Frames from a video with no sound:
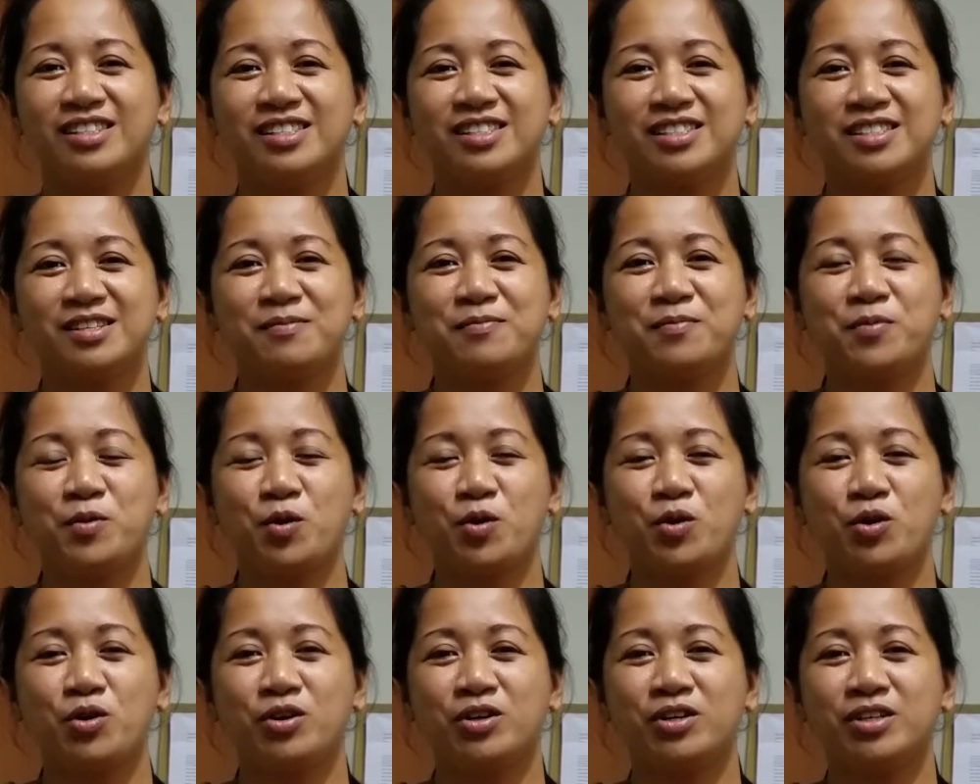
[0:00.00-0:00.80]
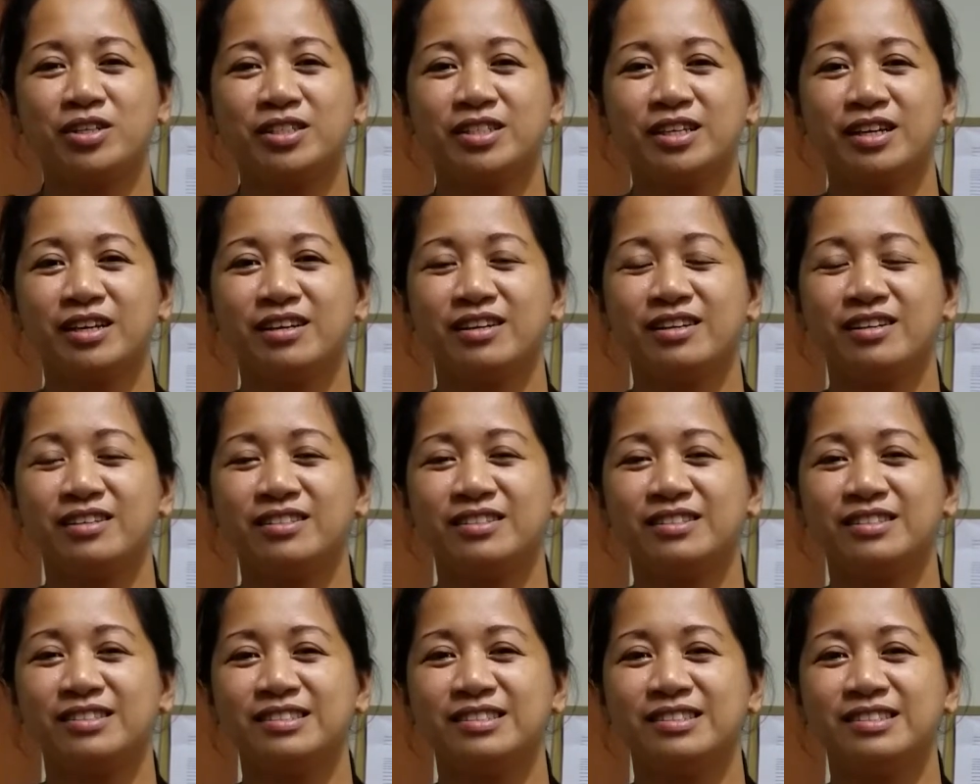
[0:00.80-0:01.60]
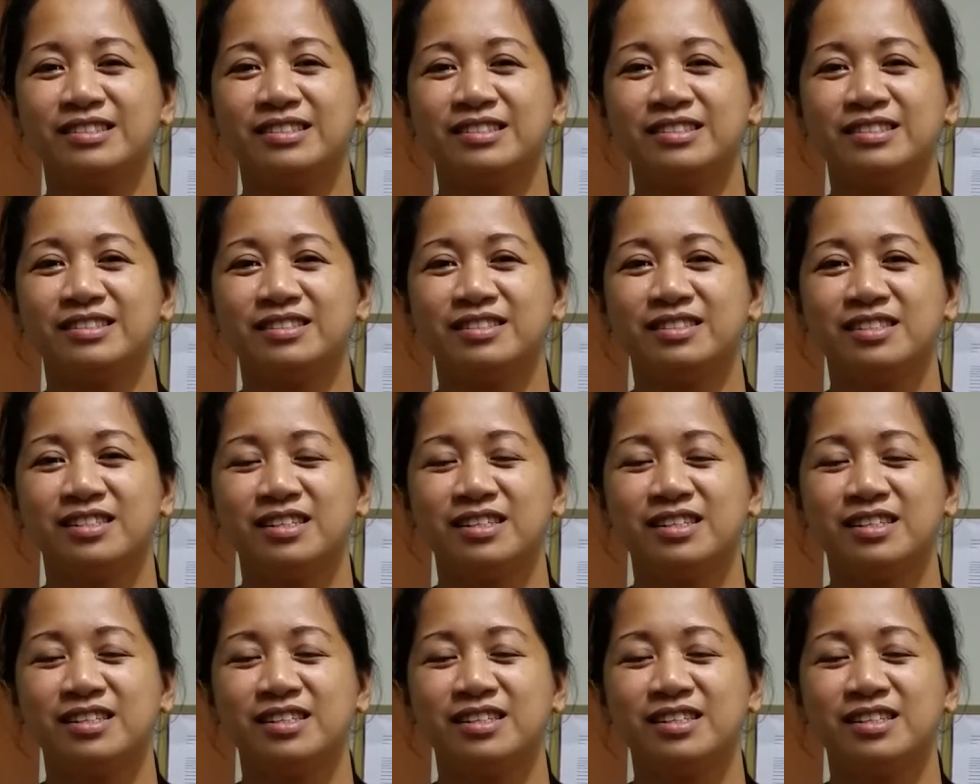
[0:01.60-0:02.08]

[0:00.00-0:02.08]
steamed pork, and